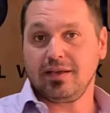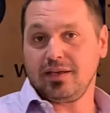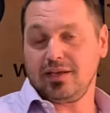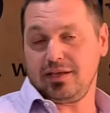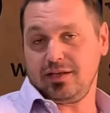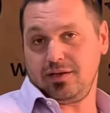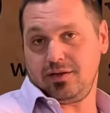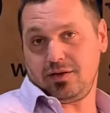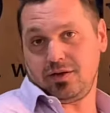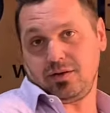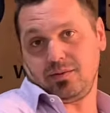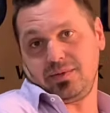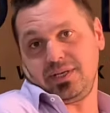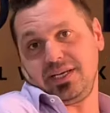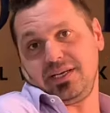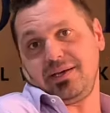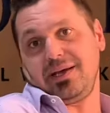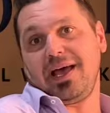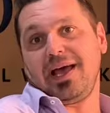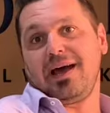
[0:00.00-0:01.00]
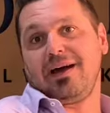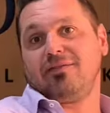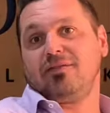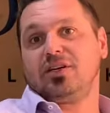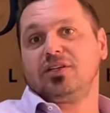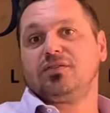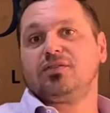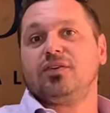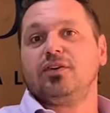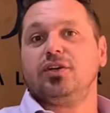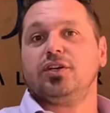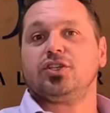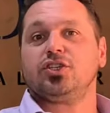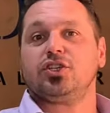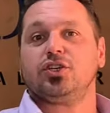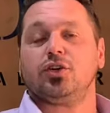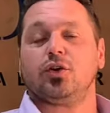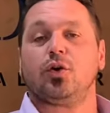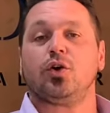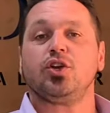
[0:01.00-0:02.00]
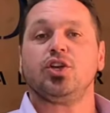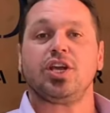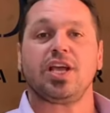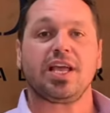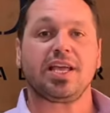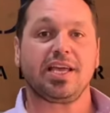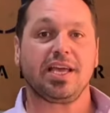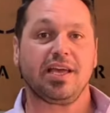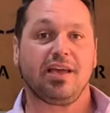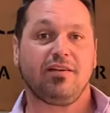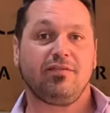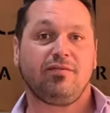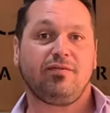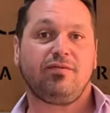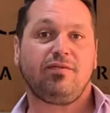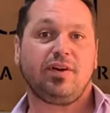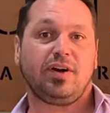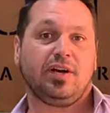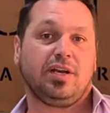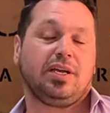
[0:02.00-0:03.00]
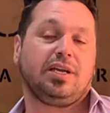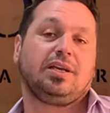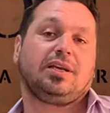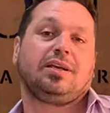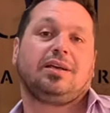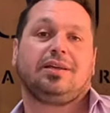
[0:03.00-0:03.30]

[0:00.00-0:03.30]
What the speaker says: the average furniture, or you could get a very,